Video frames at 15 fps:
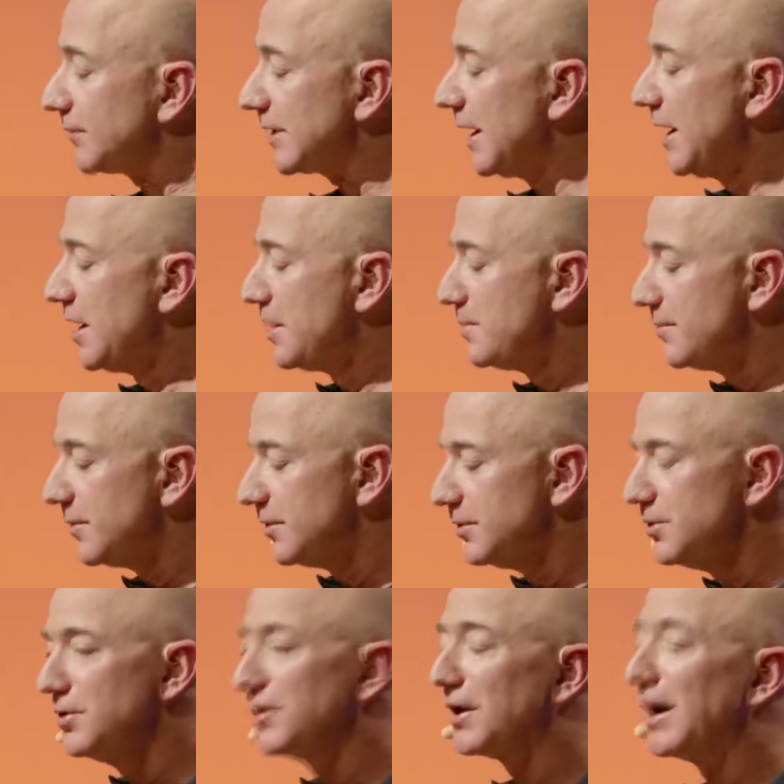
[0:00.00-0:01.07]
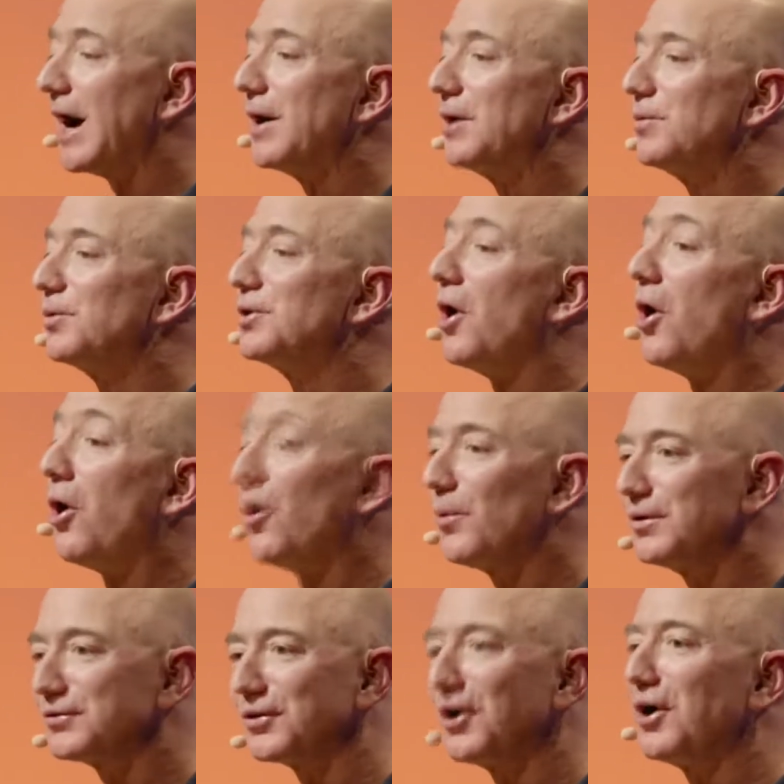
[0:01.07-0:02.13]
knew that it would
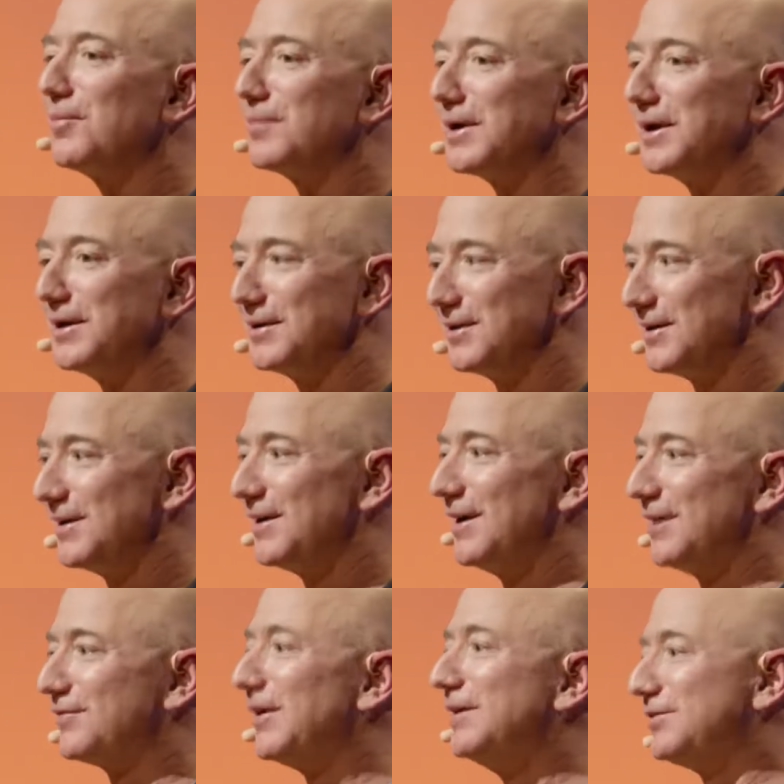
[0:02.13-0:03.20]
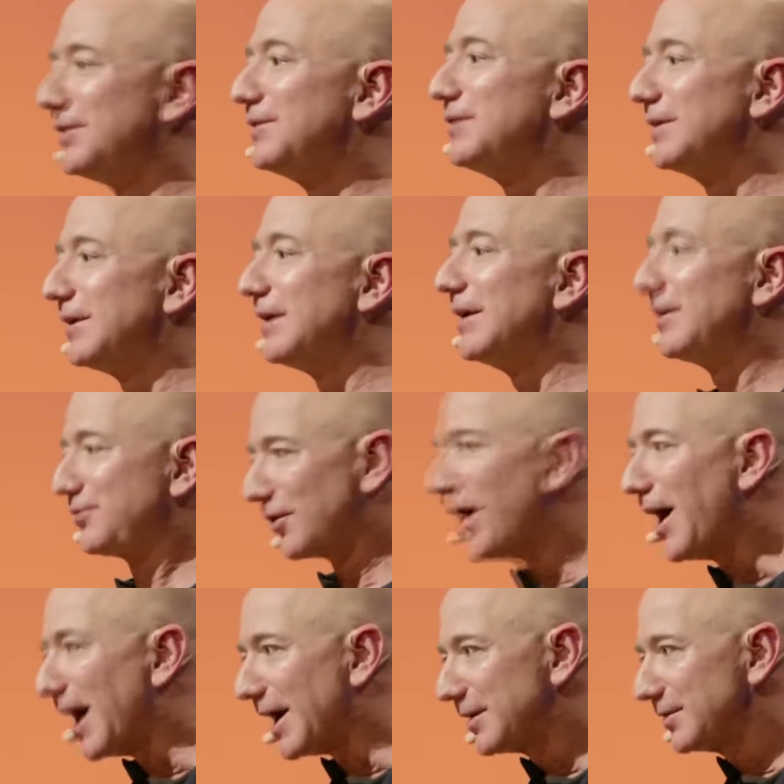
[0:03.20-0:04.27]
always haunt me if I didn't
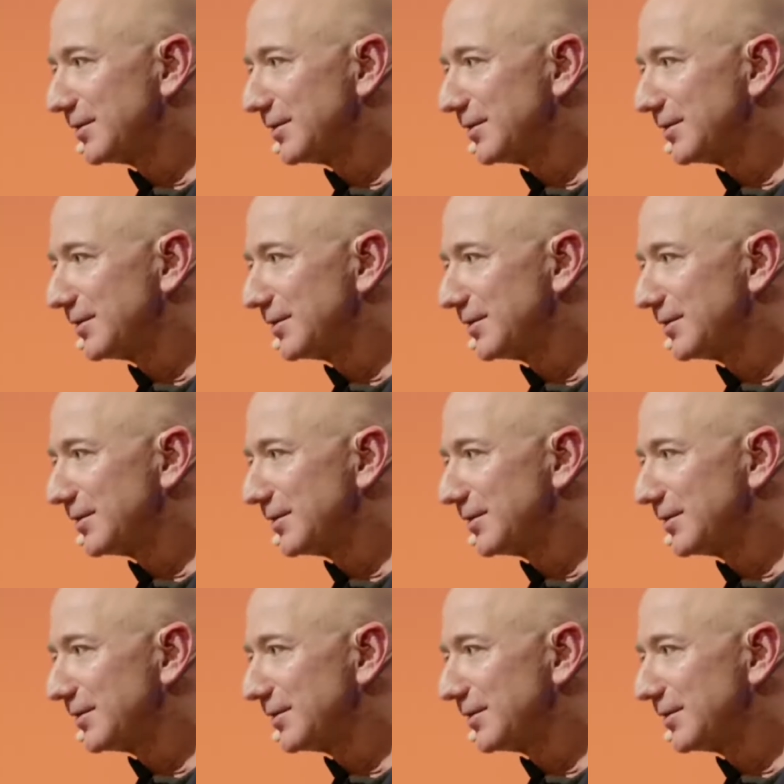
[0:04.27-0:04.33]
try.